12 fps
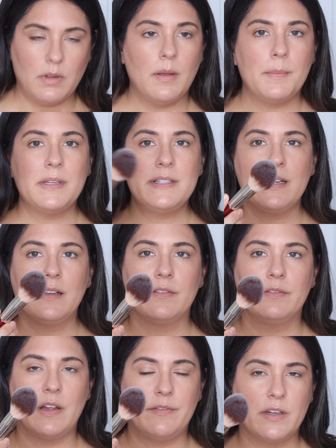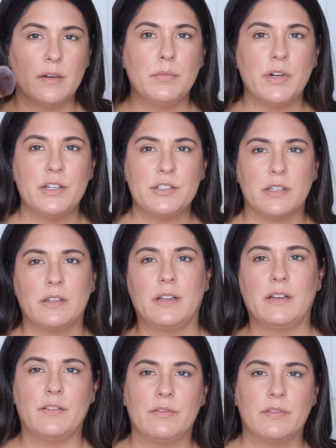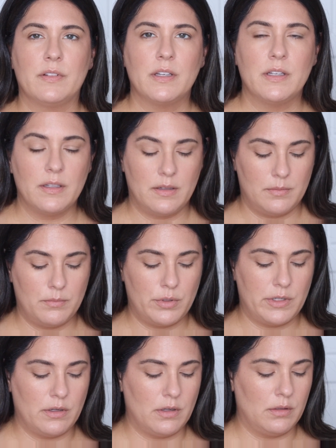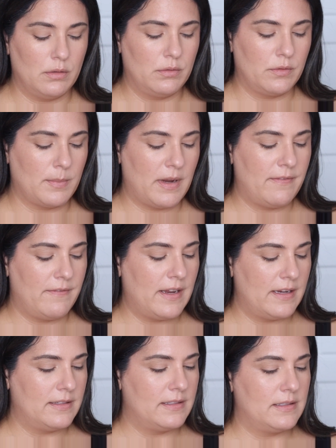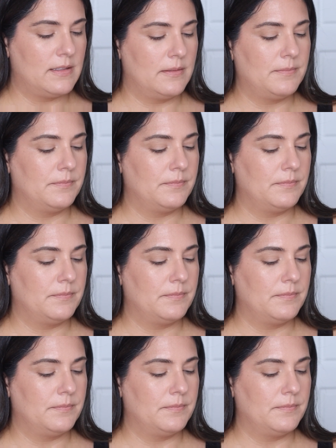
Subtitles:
I'm gonna take a fluffier brush and kind of put it all over my face.